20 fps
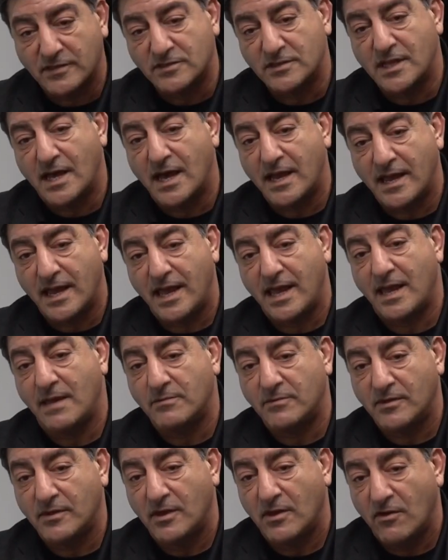not
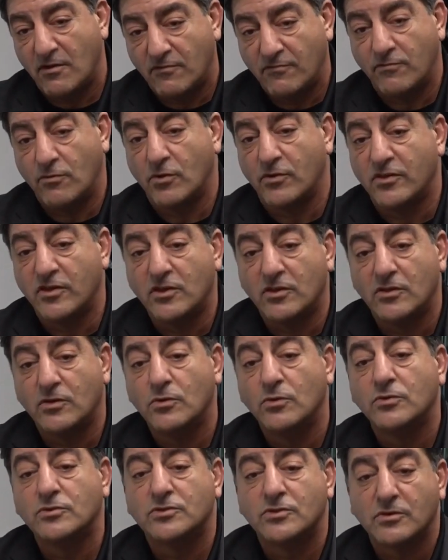aimed for the
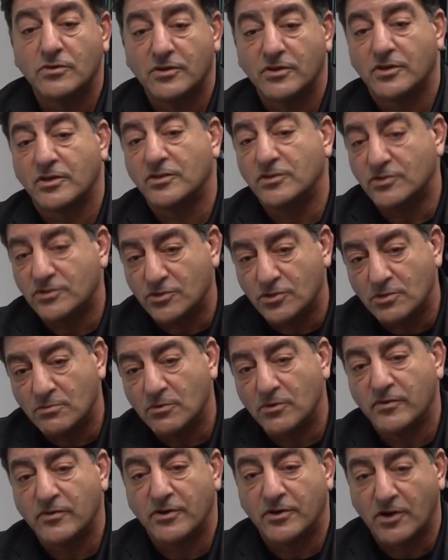user or the consumer
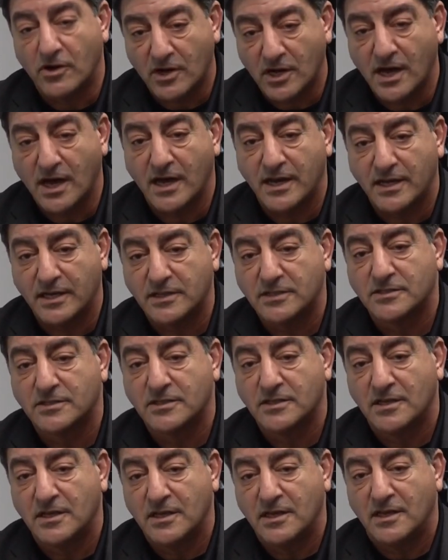of the narcotics.
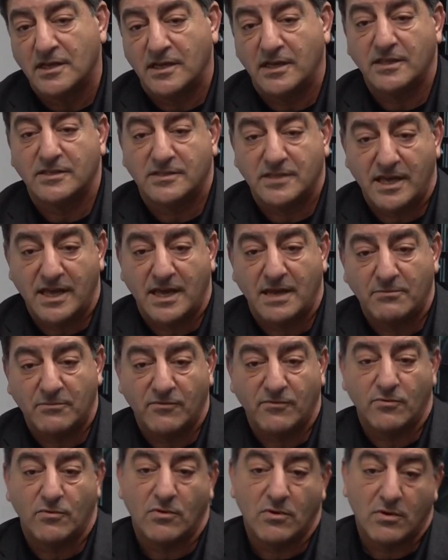It's aimed
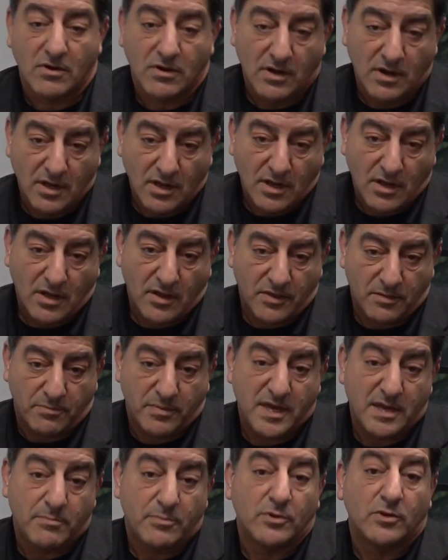for the
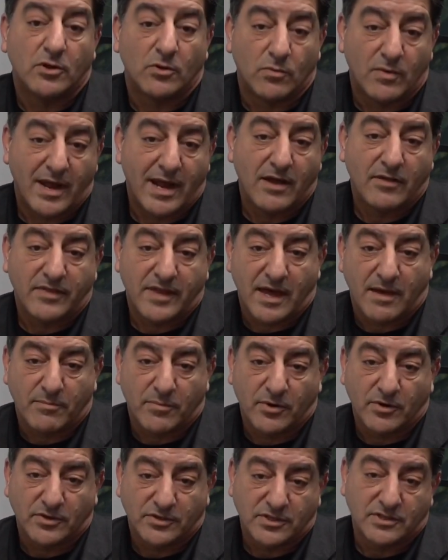people around that
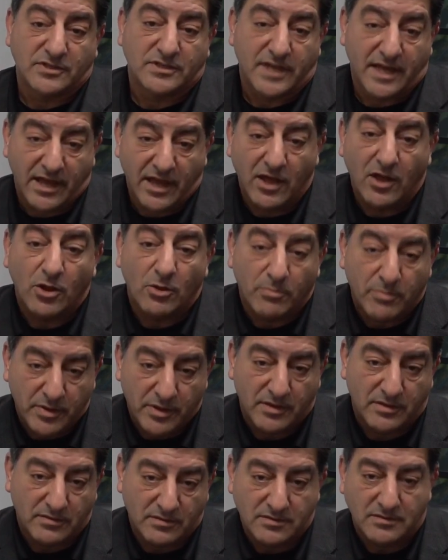person to help
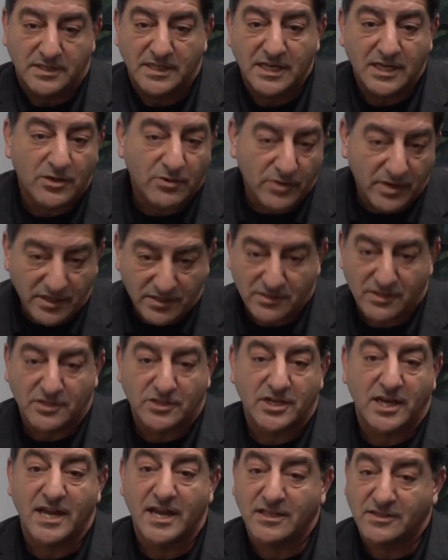decrease the
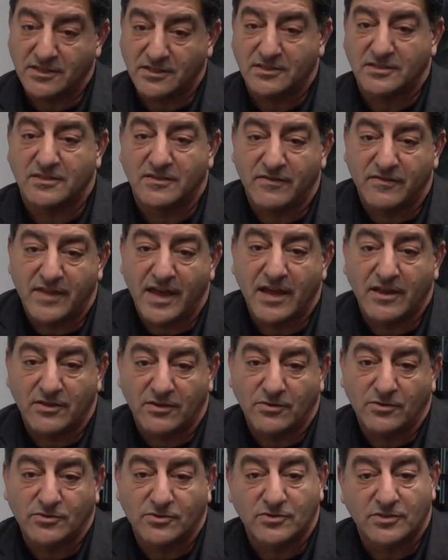chances that that
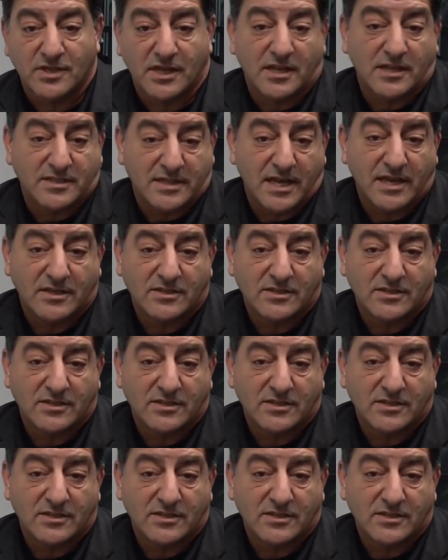user is going to take